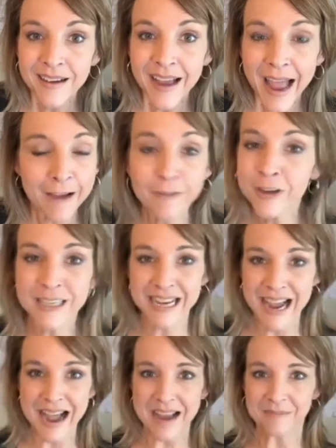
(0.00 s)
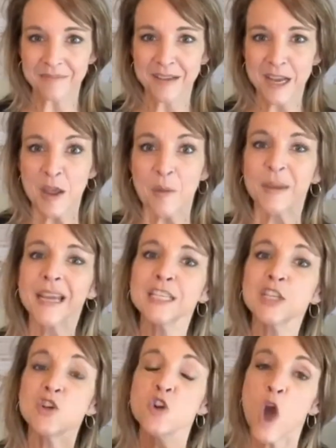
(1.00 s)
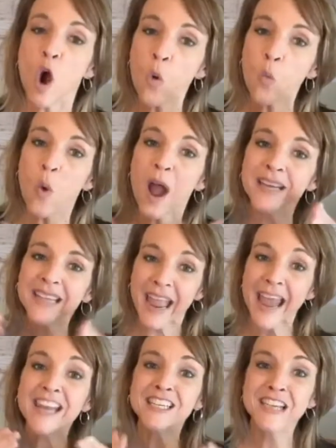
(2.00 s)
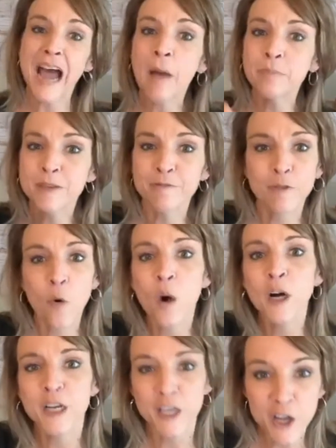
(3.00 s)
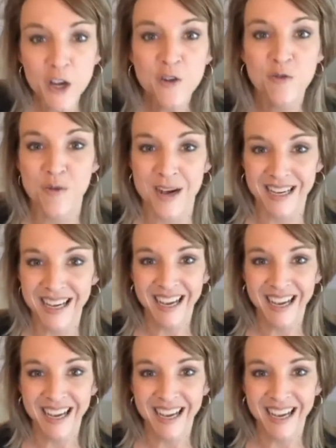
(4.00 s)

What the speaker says: Every time. Because no one can adapt for you.